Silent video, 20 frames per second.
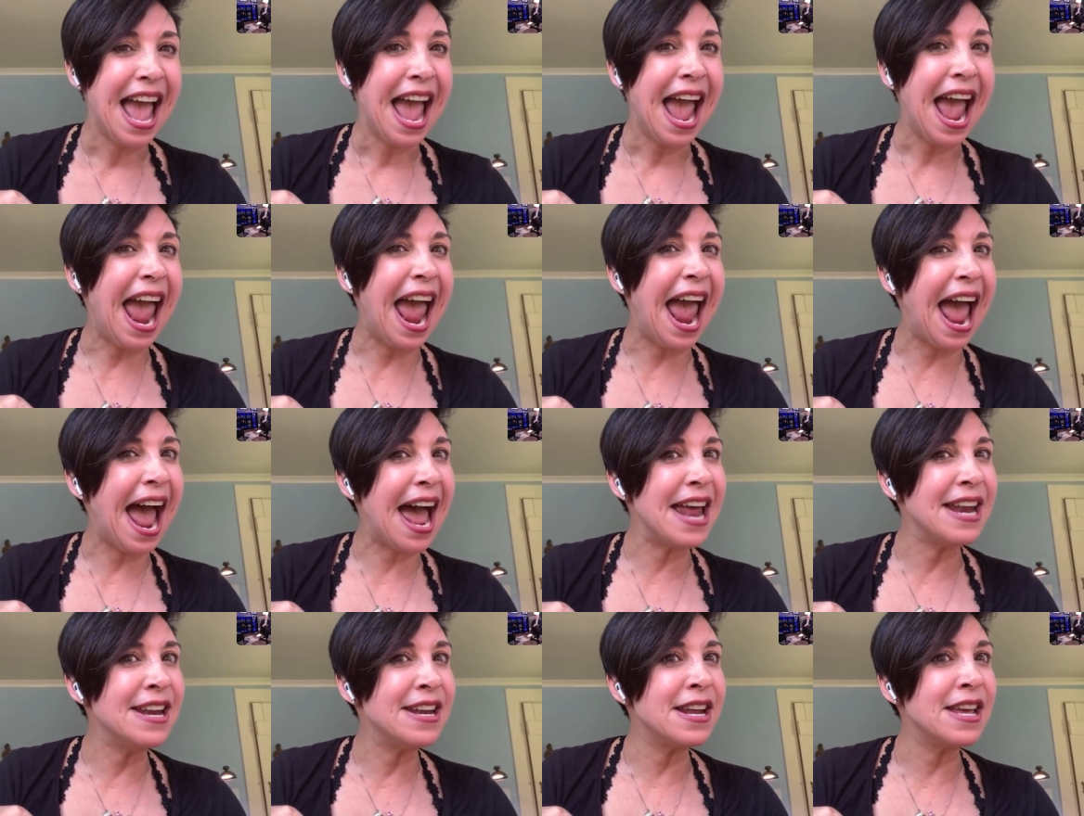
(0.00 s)

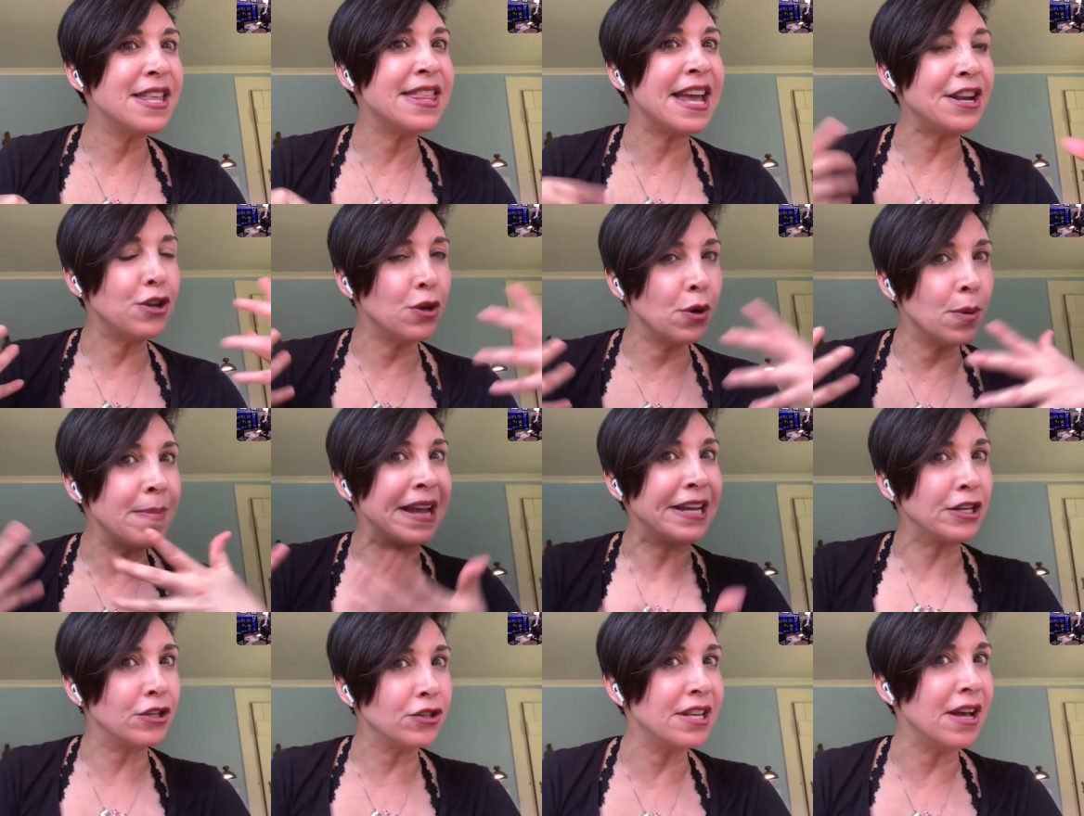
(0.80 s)
And that you'll
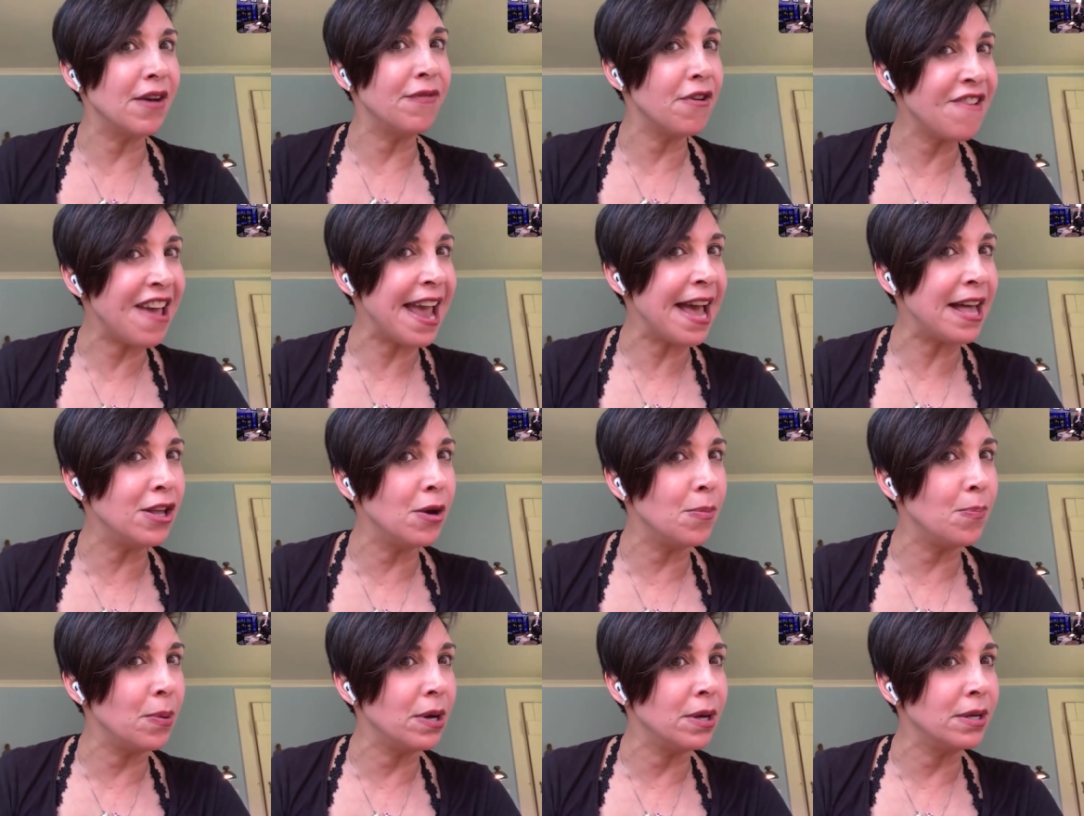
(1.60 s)
make yourself
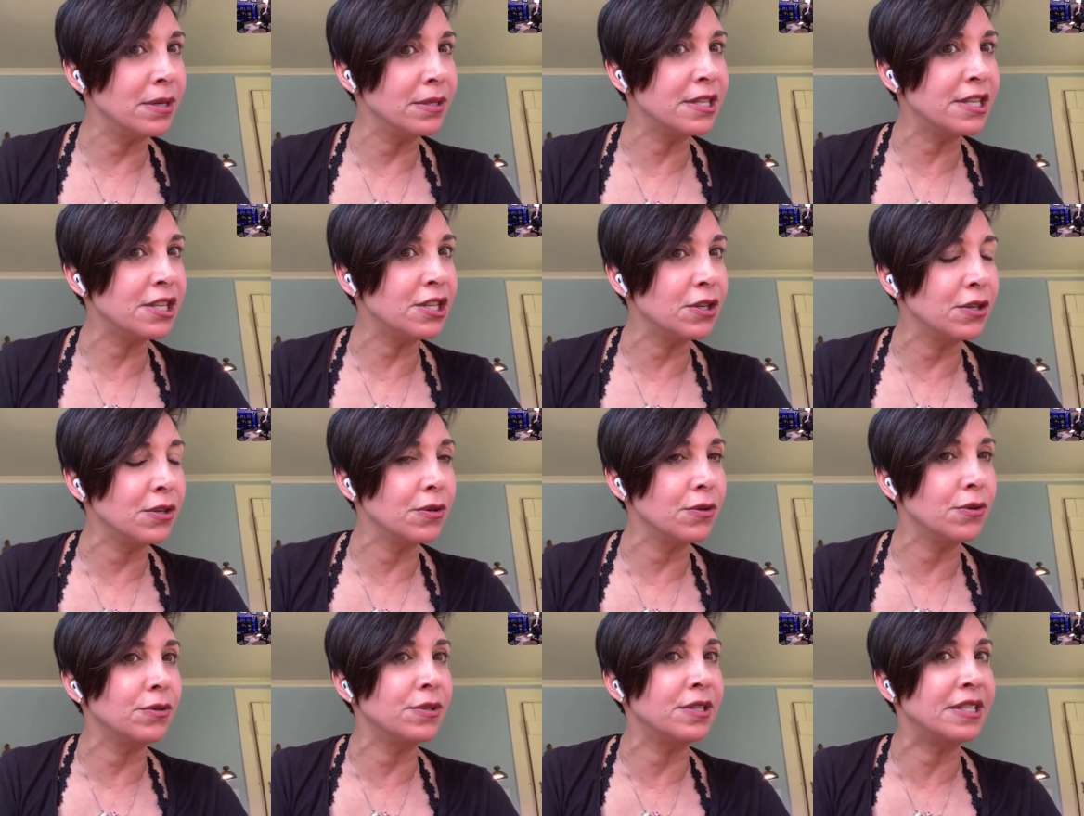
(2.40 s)
available
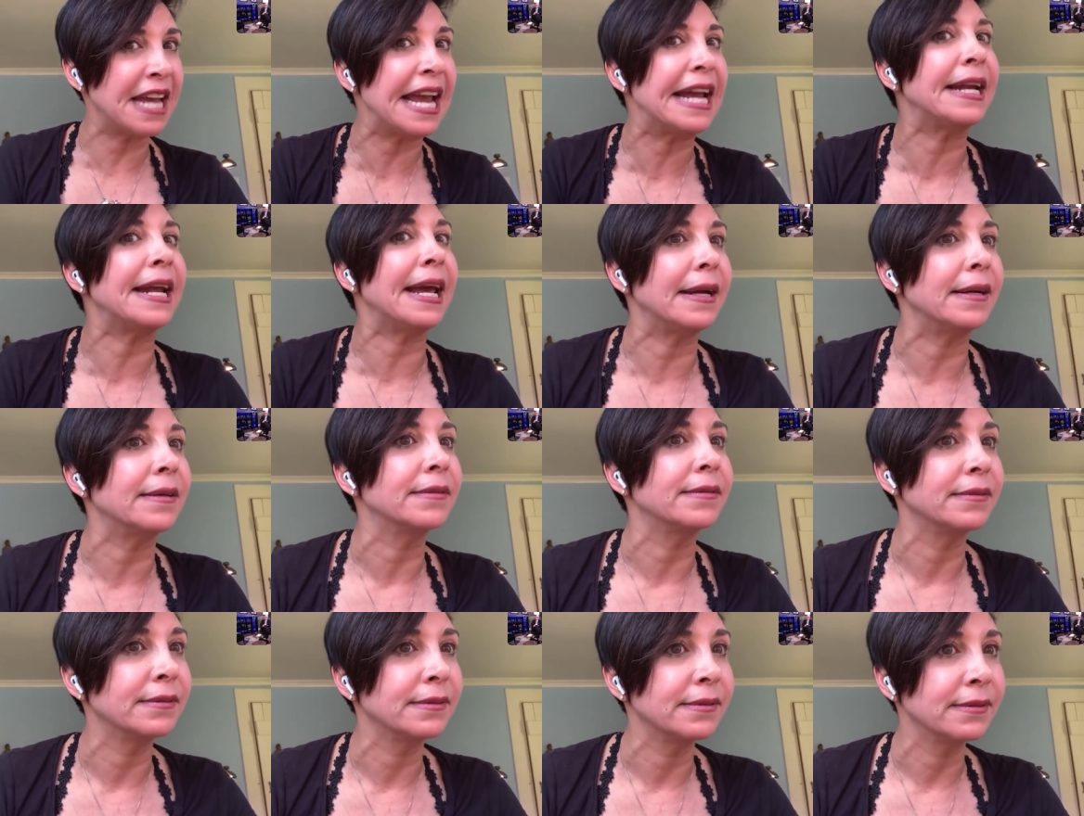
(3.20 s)
to dating.
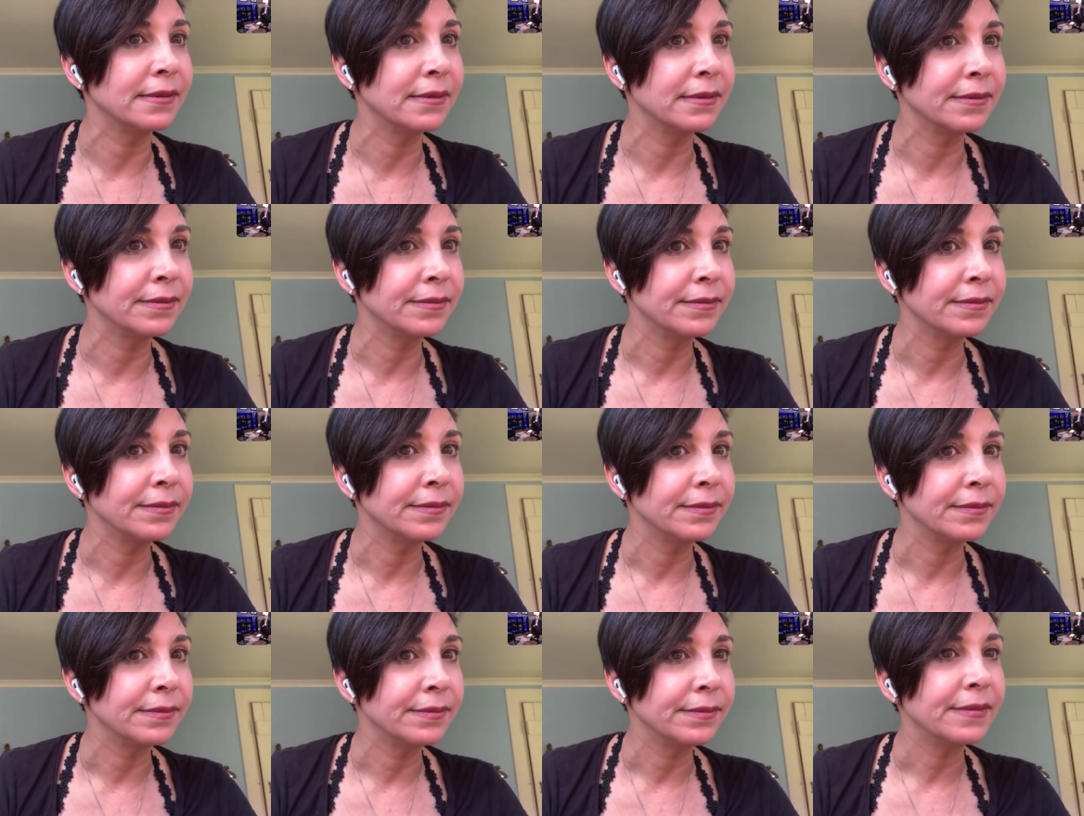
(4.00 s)

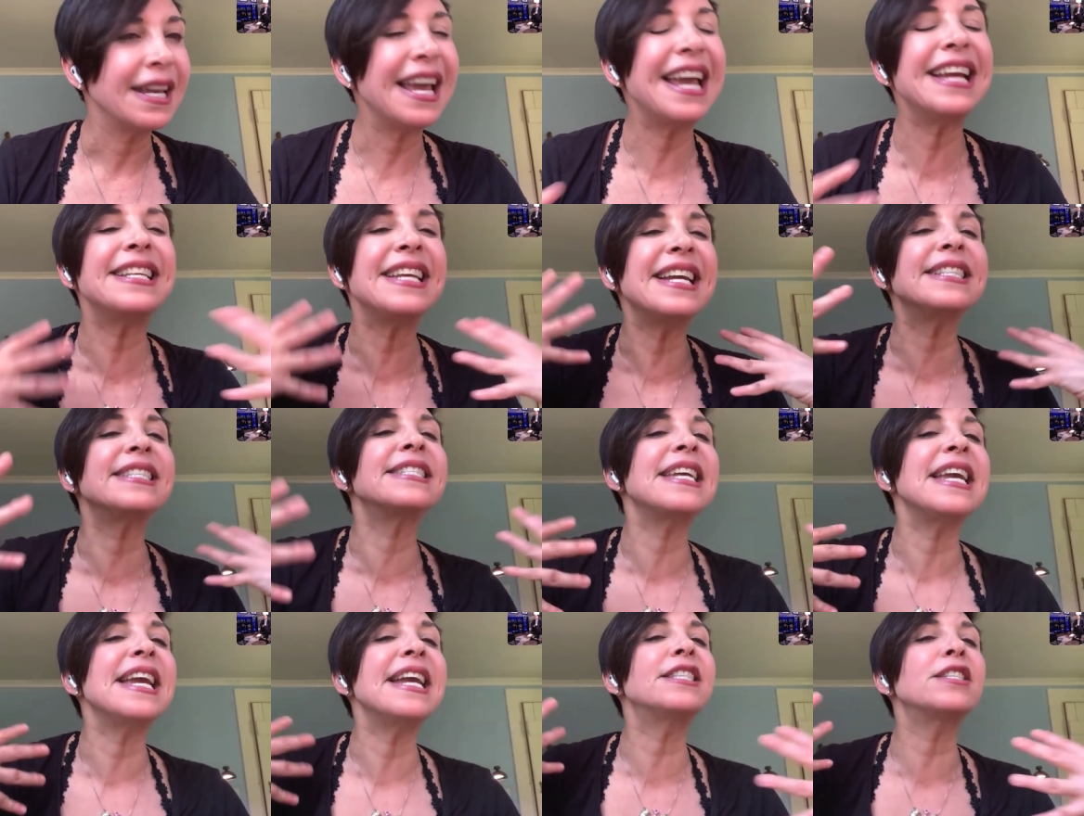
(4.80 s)
It,
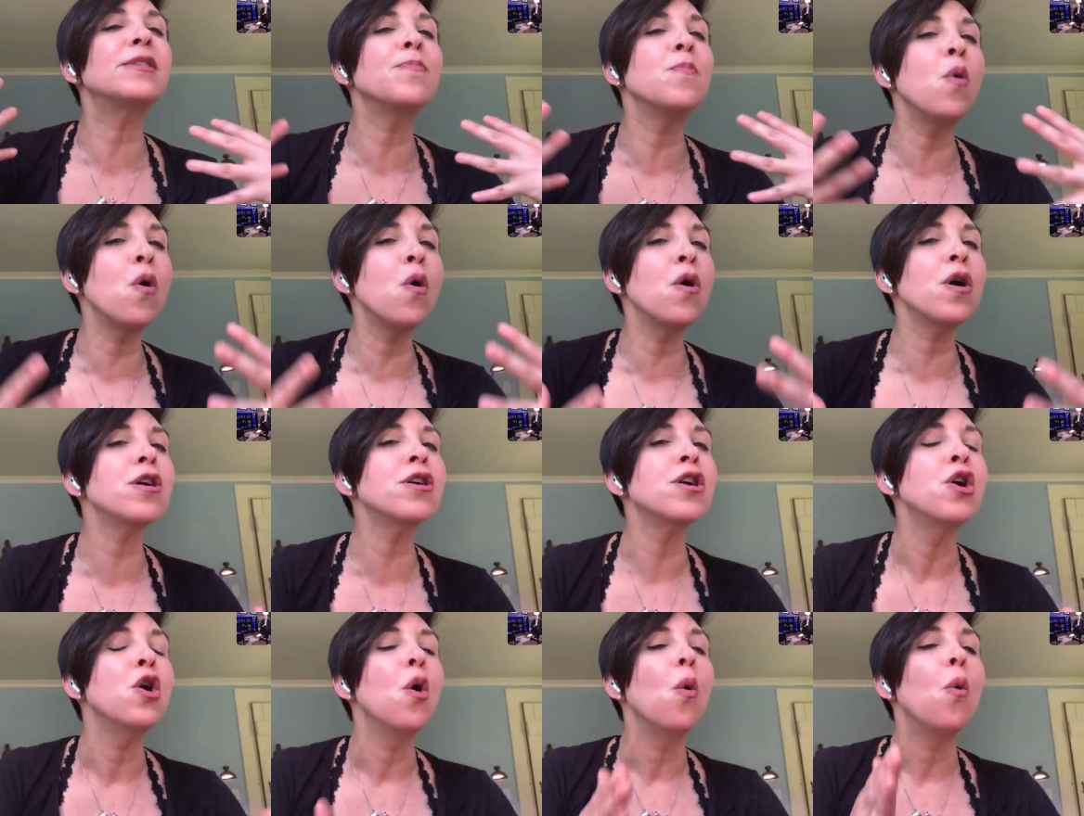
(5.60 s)
it's it's
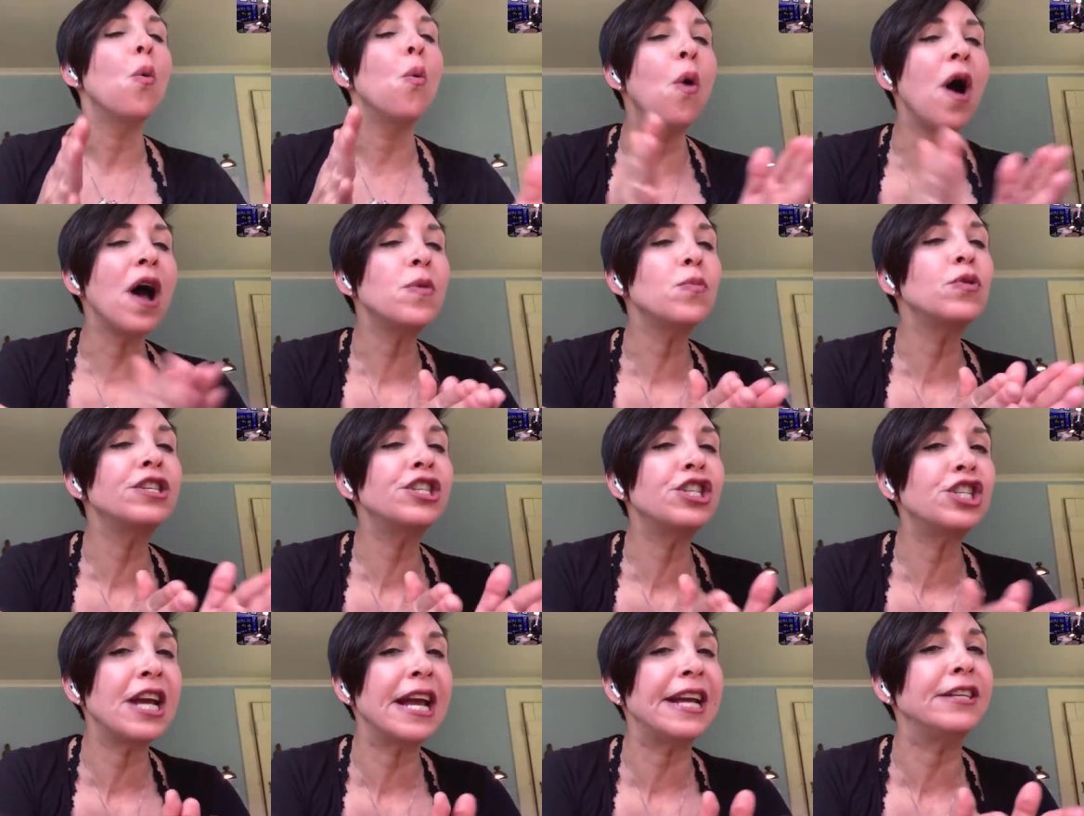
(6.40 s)
more what would
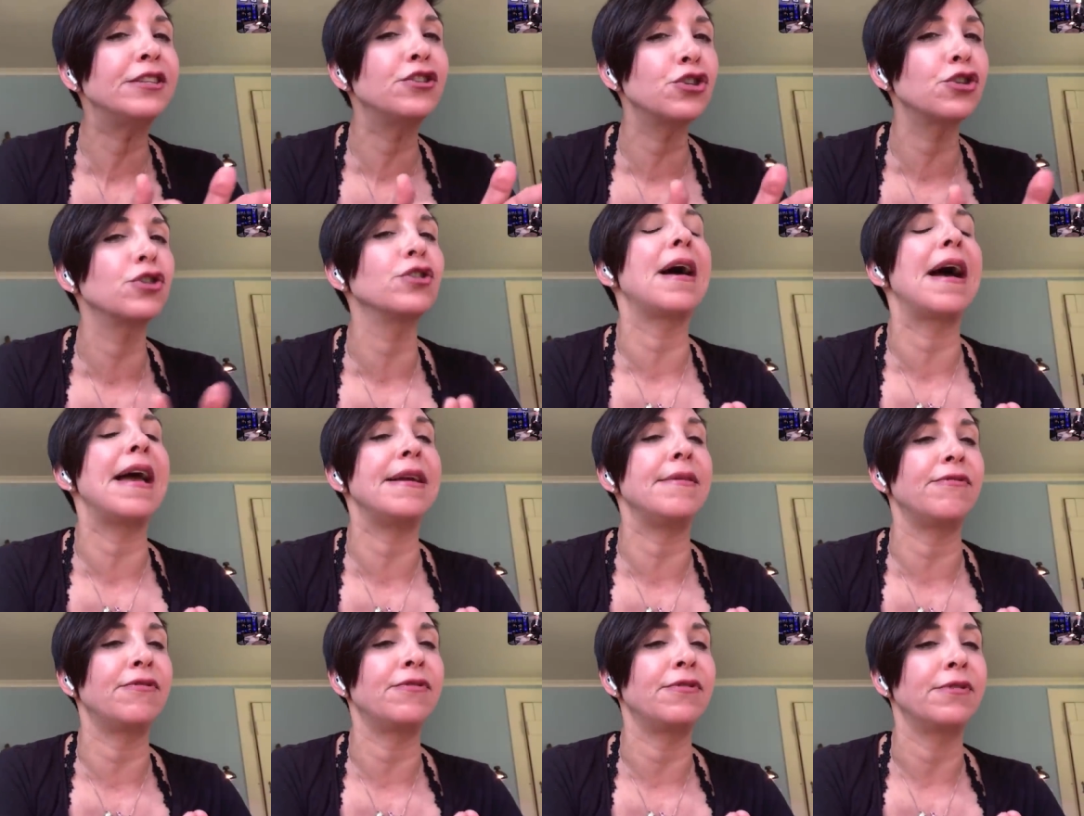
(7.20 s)
change your
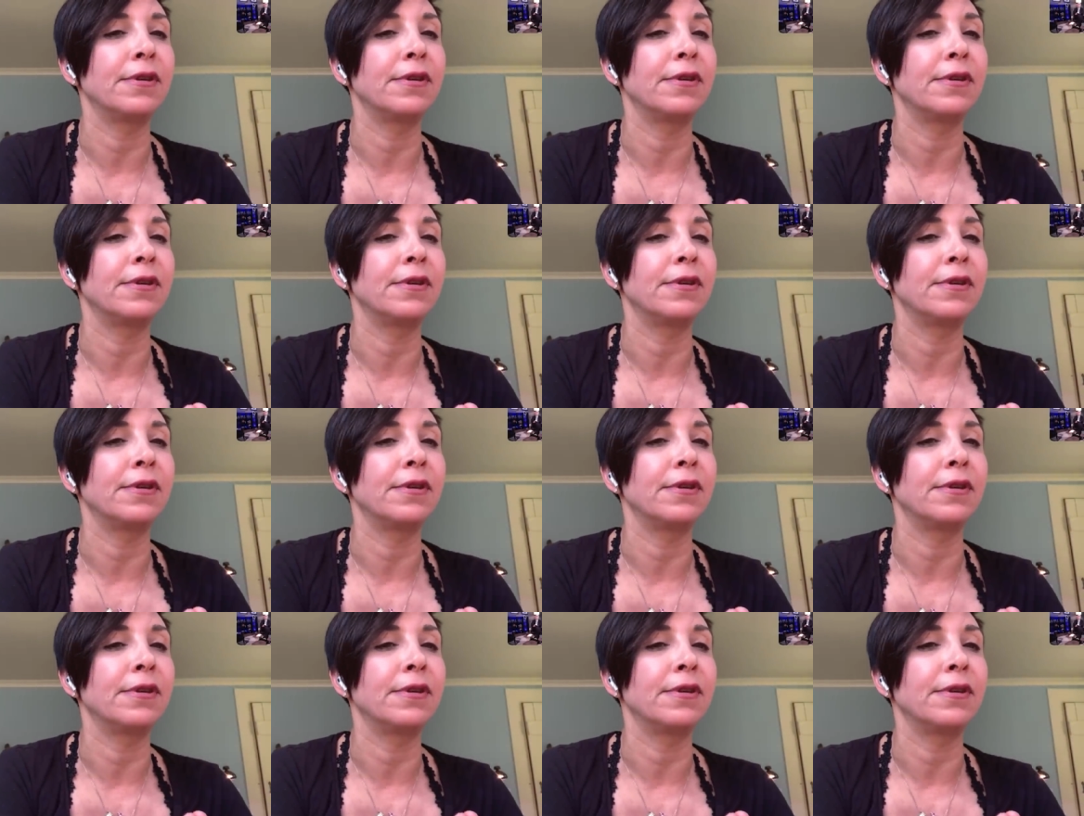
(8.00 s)
life.